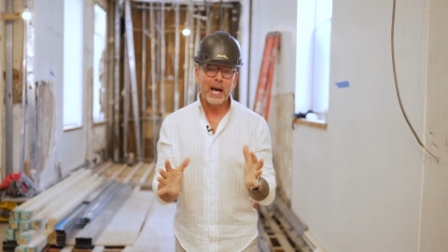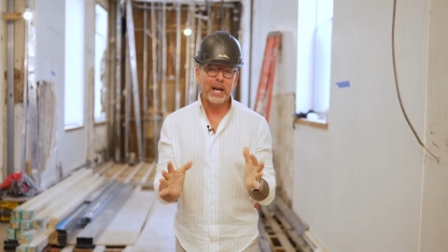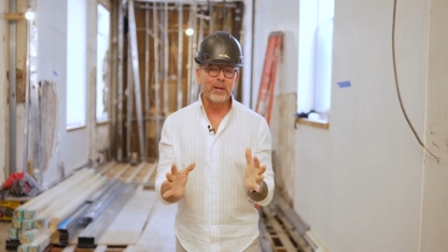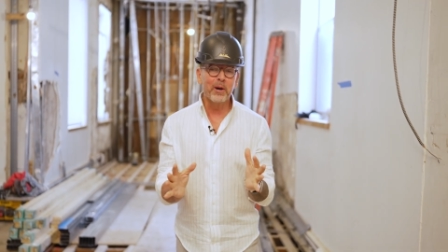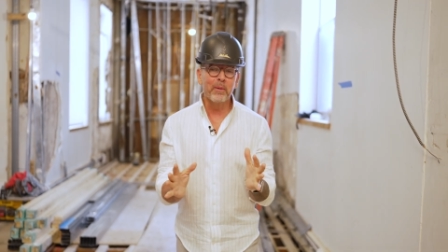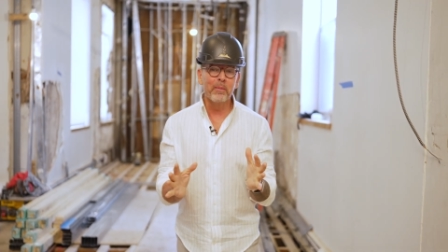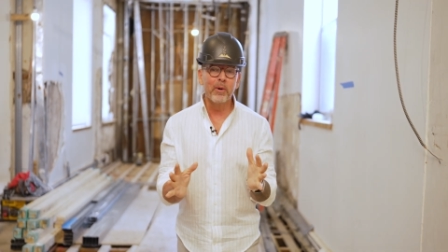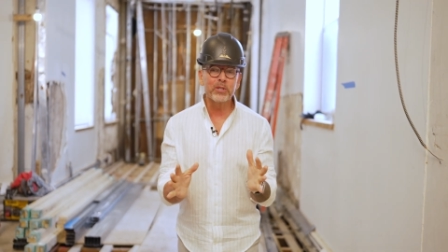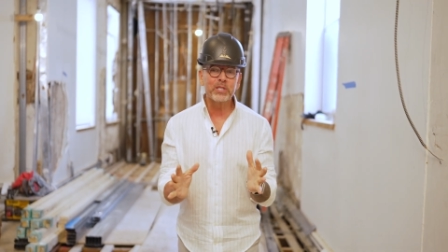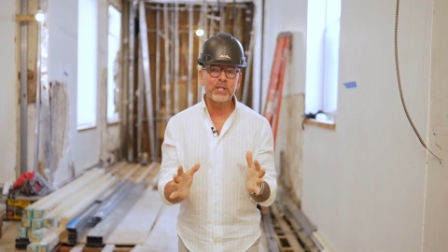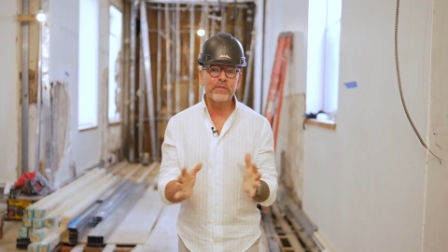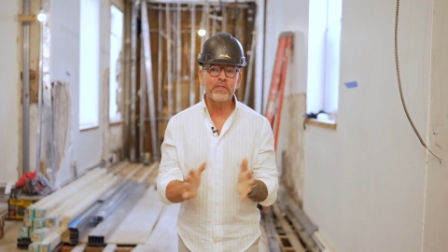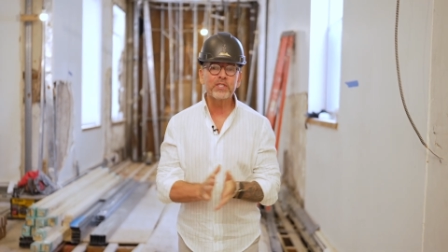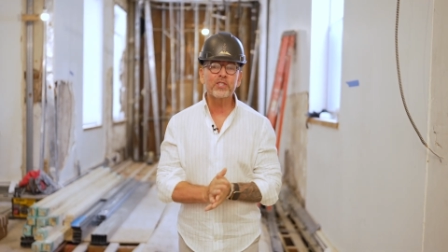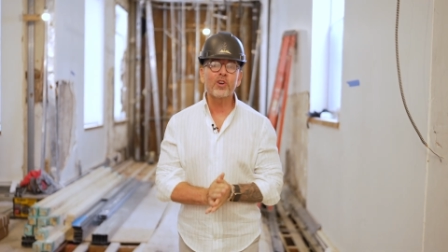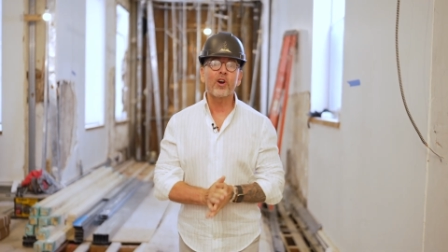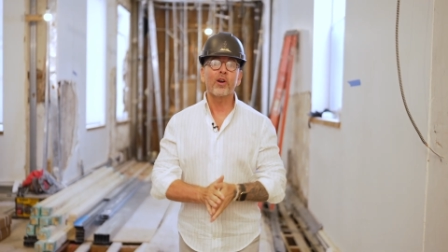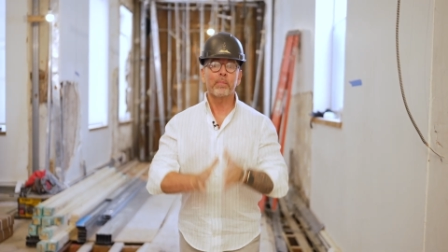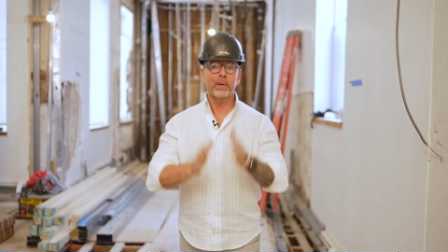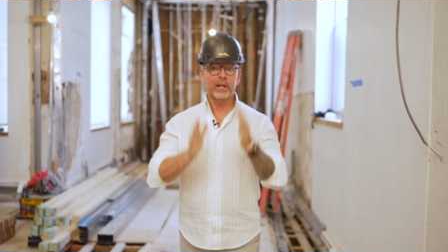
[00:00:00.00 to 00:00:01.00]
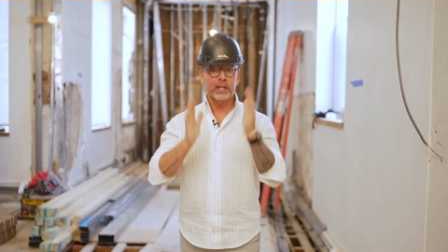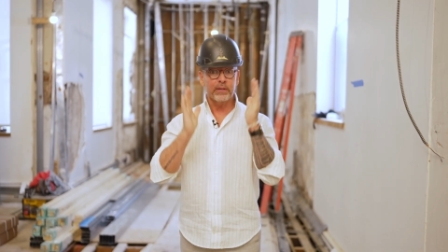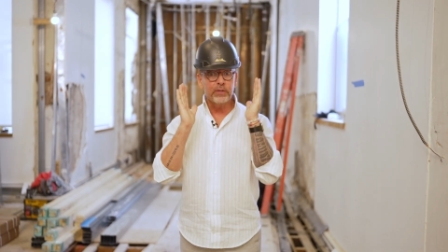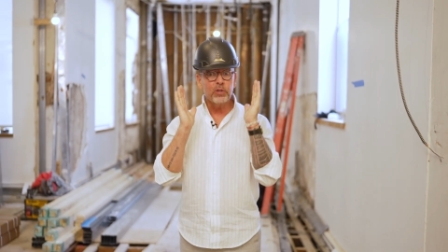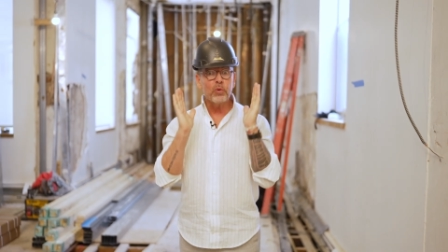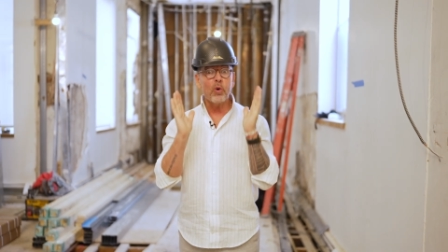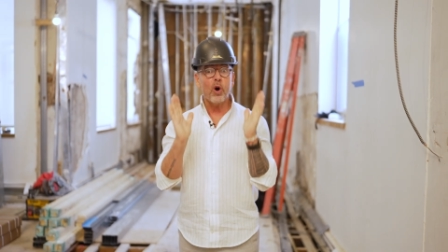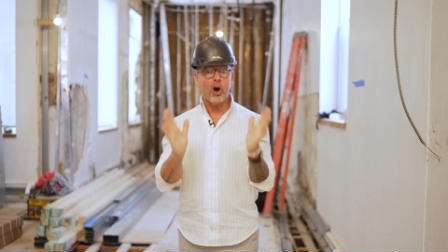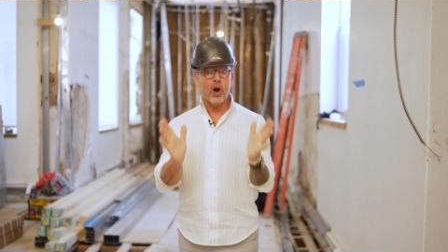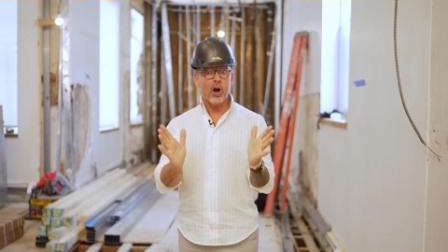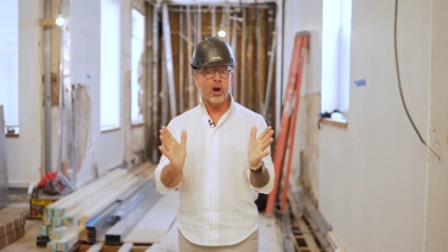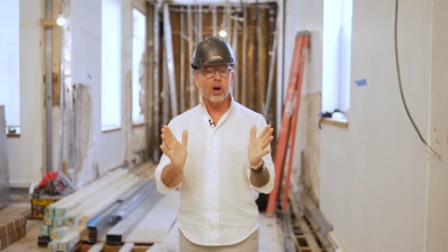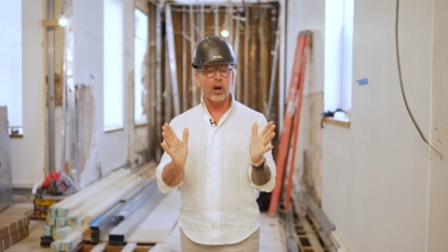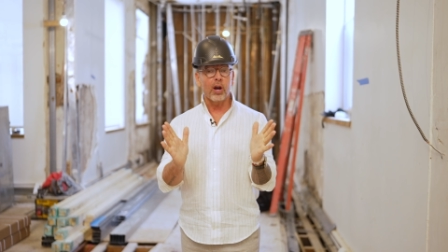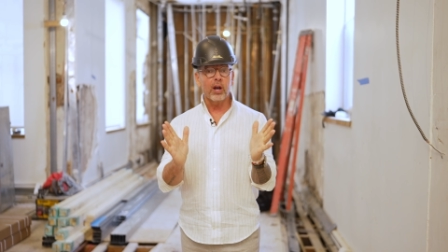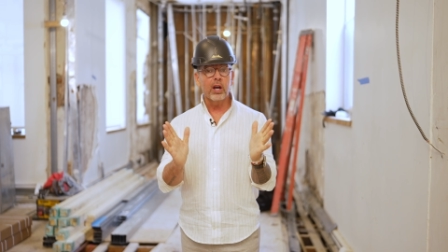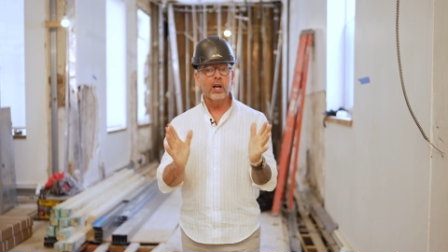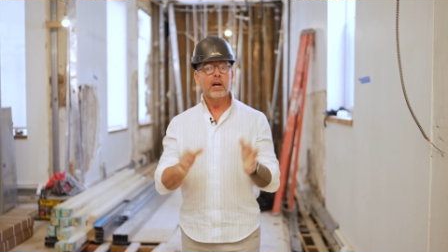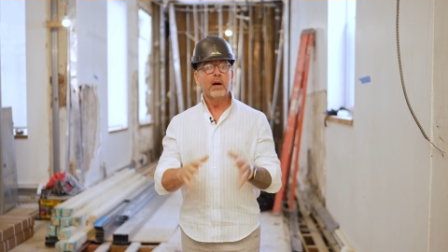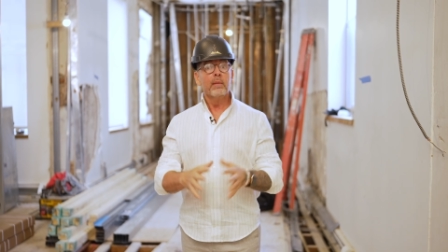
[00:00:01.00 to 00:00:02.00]
I know most of us are, but if you
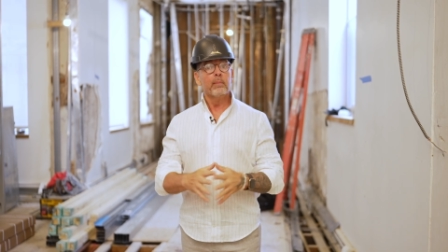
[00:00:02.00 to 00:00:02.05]
are,